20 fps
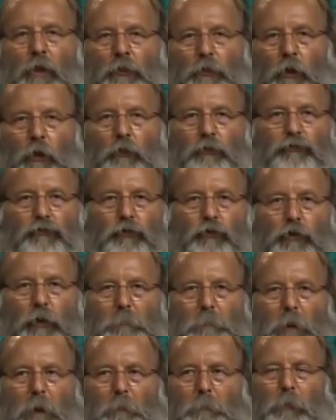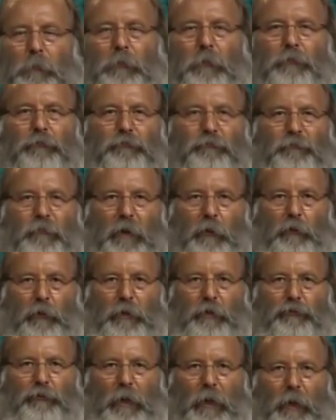Those who come up with this
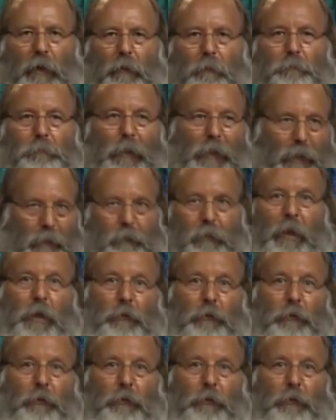fairy tale, like,